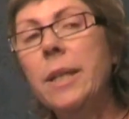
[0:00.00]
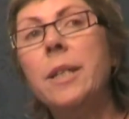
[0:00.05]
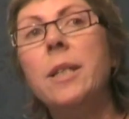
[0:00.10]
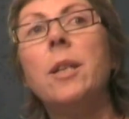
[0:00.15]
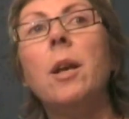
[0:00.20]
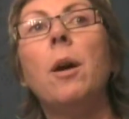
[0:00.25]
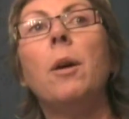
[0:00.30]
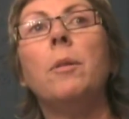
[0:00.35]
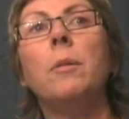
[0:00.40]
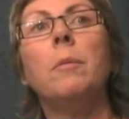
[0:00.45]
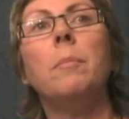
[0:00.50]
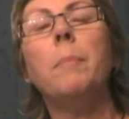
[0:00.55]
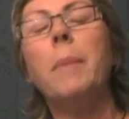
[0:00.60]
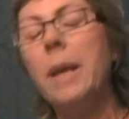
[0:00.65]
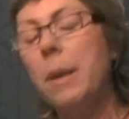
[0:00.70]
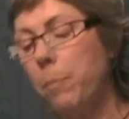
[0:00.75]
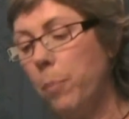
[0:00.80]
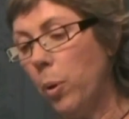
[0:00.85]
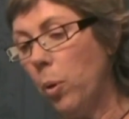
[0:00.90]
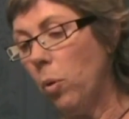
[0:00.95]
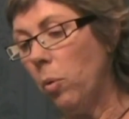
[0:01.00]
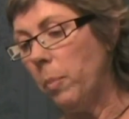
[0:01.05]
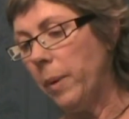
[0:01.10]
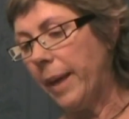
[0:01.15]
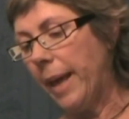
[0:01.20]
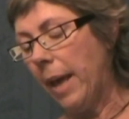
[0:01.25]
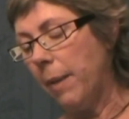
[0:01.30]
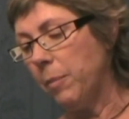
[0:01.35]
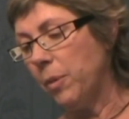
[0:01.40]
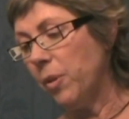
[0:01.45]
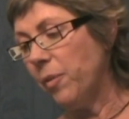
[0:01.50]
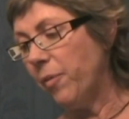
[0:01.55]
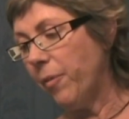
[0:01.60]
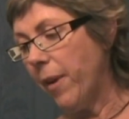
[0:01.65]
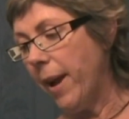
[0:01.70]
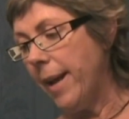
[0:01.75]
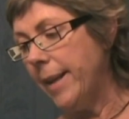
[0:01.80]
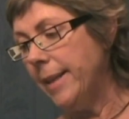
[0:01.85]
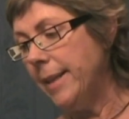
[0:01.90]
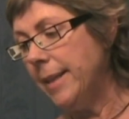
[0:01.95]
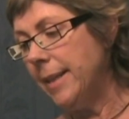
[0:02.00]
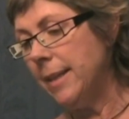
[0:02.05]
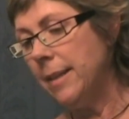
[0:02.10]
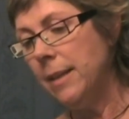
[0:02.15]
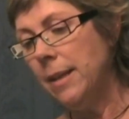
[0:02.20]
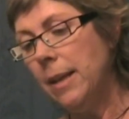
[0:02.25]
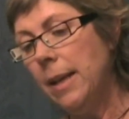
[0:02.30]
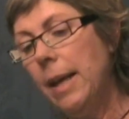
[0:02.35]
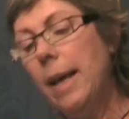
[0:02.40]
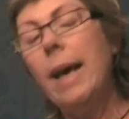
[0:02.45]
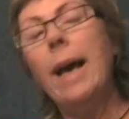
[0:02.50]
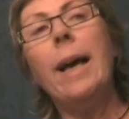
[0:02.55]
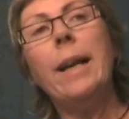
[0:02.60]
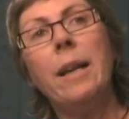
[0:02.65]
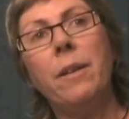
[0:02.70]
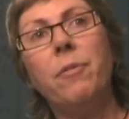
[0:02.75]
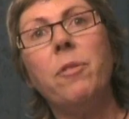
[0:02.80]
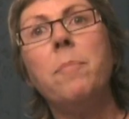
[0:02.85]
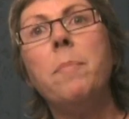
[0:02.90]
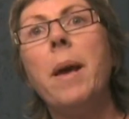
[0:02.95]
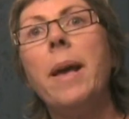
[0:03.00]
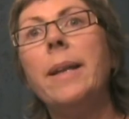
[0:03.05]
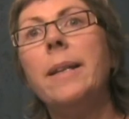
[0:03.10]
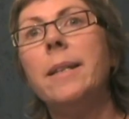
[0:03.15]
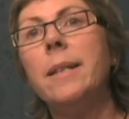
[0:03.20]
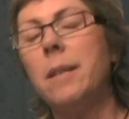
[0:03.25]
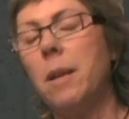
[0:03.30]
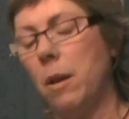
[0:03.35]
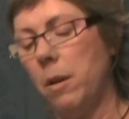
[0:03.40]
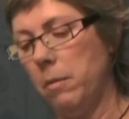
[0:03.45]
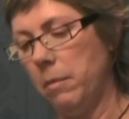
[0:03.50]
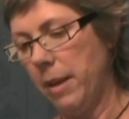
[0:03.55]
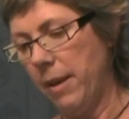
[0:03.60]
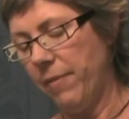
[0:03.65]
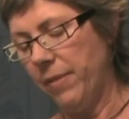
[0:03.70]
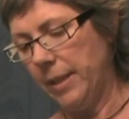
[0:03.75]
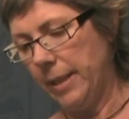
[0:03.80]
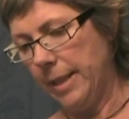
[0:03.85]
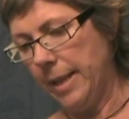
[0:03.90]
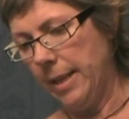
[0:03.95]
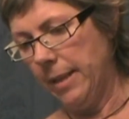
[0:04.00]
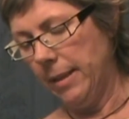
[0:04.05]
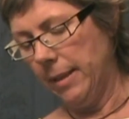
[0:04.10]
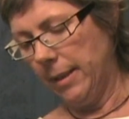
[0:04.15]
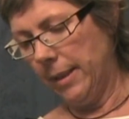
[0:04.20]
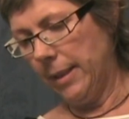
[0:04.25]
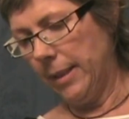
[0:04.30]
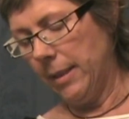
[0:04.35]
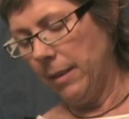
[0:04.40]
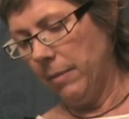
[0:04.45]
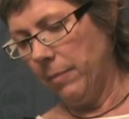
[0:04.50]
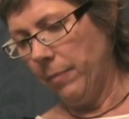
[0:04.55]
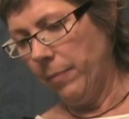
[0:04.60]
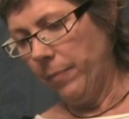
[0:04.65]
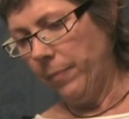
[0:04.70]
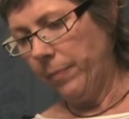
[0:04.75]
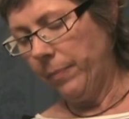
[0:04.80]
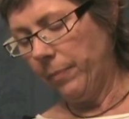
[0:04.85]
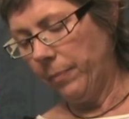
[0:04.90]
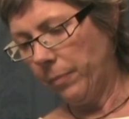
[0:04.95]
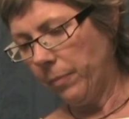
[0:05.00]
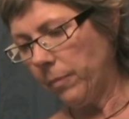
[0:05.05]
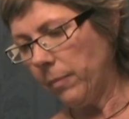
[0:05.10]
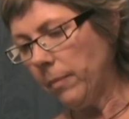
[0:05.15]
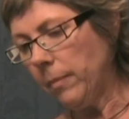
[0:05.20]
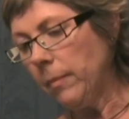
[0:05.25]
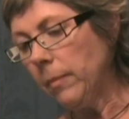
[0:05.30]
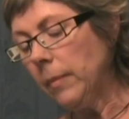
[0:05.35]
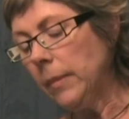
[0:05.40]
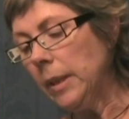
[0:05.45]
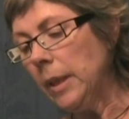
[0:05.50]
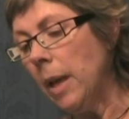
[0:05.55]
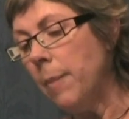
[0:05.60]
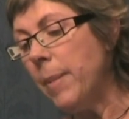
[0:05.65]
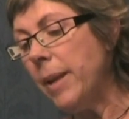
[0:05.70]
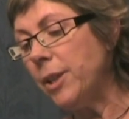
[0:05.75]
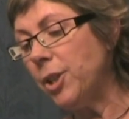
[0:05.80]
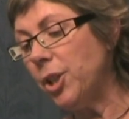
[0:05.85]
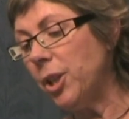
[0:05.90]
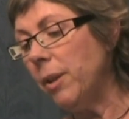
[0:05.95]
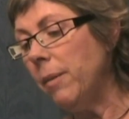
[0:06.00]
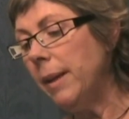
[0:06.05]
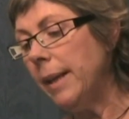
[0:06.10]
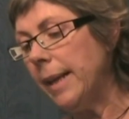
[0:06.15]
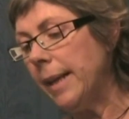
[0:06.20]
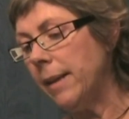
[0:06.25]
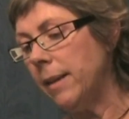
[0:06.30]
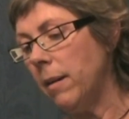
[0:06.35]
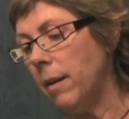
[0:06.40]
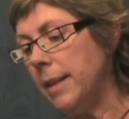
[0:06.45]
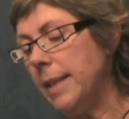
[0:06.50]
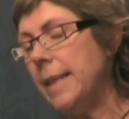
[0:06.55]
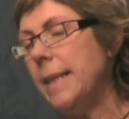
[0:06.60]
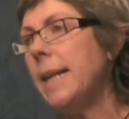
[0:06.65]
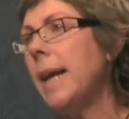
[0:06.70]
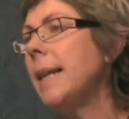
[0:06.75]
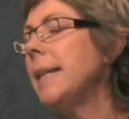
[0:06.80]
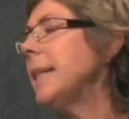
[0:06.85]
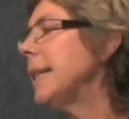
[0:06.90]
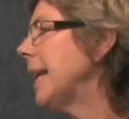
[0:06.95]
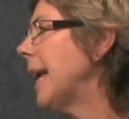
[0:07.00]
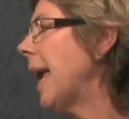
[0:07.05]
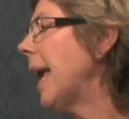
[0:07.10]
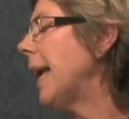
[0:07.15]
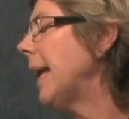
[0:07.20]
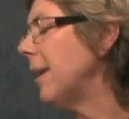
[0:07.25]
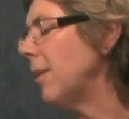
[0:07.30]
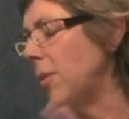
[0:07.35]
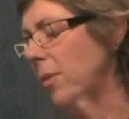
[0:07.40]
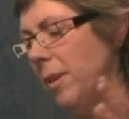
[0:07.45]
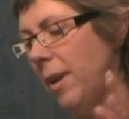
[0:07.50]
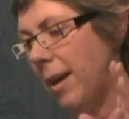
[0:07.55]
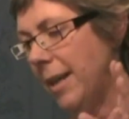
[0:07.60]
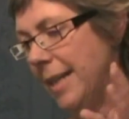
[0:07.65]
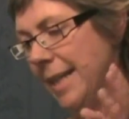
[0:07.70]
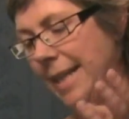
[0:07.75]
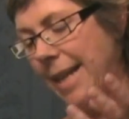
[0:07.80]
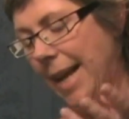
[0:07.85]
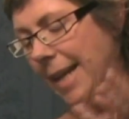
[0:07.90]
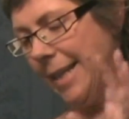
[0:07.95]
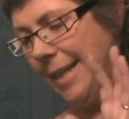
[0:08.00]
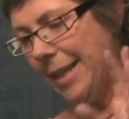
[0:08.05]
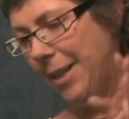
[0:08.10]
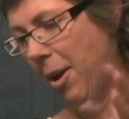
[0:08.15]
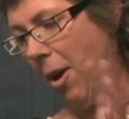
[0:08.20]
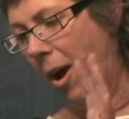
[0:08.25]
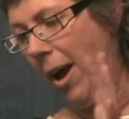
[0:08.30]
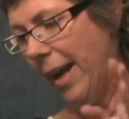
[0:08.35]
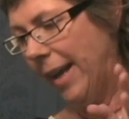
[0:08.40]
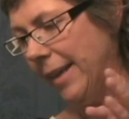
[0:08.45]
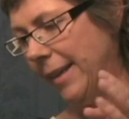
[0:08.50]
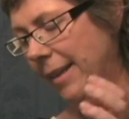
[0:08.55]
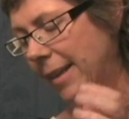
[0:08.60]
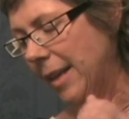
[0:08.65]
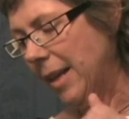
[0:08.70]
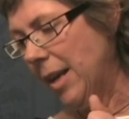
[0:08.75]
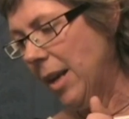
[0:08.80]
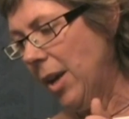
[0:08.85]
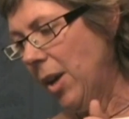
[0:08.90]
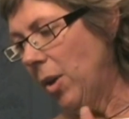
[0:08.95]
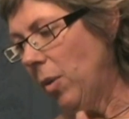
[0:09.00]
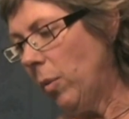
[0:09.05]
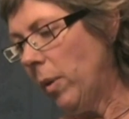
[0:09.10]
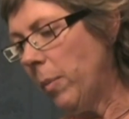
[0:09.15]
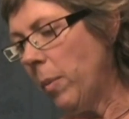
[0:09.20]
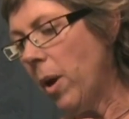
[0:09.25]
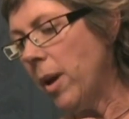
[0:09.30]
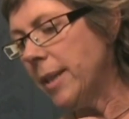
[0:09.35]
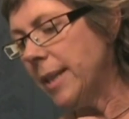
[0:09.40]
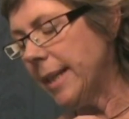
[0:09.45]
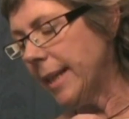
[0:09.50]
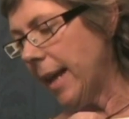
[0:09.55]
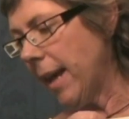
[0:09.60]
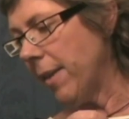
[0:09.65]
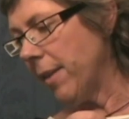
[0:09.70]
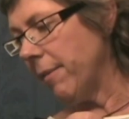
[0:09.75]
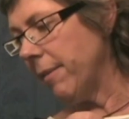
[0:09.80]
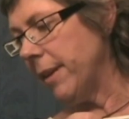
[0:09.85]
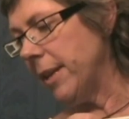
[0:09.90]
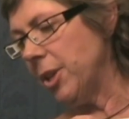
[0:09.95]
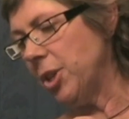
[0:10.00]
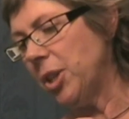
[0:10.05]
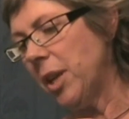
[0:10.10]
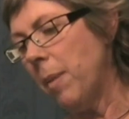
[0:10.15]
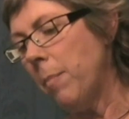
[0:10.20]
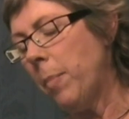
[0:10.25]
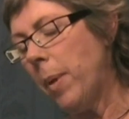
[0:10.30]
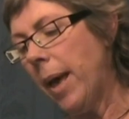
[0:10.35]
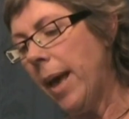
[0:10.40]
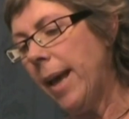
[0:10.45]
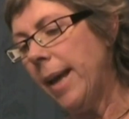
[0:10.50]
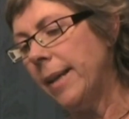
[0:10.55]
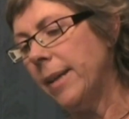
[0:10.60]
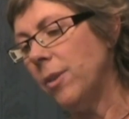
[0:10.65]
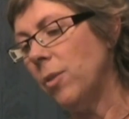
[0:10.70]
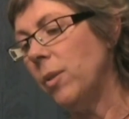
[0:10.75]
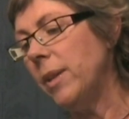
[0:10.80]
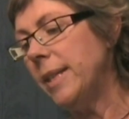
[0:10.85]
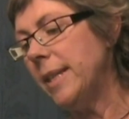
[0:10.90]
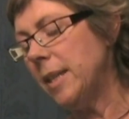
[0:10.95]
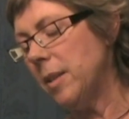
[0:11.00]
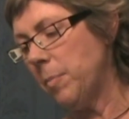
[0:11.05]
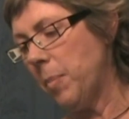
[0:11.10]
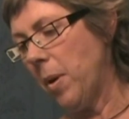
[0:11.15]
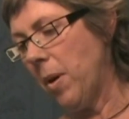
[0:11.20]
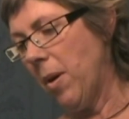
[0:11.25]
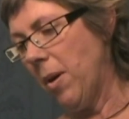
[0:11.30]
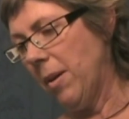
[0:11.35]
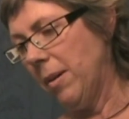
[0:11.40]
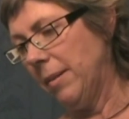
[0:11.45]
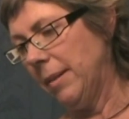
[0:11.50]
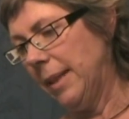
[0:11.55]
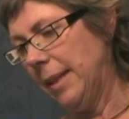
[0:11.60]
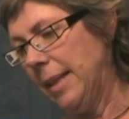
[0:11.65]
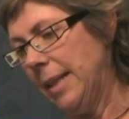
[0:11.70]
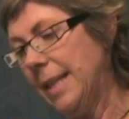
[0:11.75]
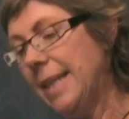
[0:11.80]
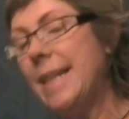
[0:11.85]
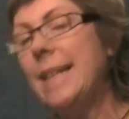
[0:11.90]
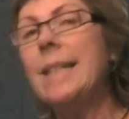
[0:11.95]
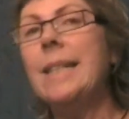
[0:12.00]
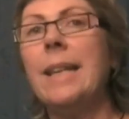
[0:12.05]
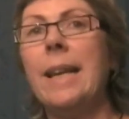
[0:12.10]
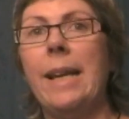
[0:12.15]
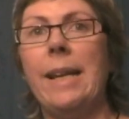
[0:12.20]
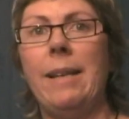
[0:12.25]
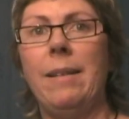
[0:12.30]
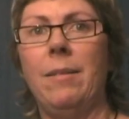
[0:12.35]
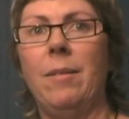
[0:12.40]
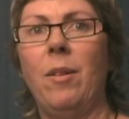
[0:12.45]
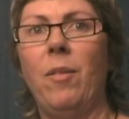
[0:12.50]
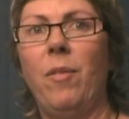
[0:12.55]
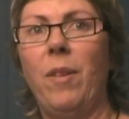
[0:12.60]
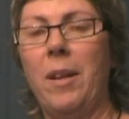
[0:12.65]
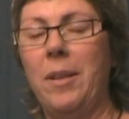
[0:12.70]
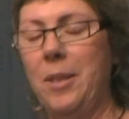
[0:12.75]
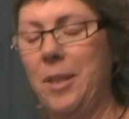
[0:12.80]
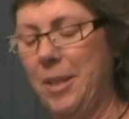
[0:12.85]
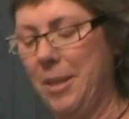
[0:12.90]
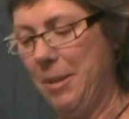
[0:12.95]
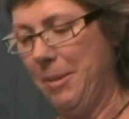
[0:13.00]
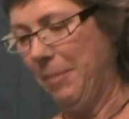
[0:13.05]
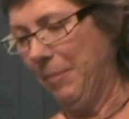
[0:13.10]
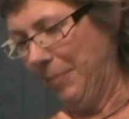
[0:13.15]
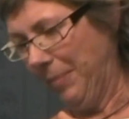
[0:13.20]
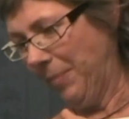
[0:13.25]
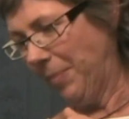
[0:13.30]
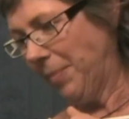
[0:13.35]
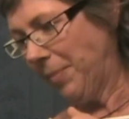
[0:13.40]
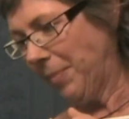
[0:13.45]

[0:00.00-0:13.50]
So, me and Paul became good friends and have remained so ever since. I met Julie in 1988 or 1989. We worked together in a champagne and oyster bar in the city of London.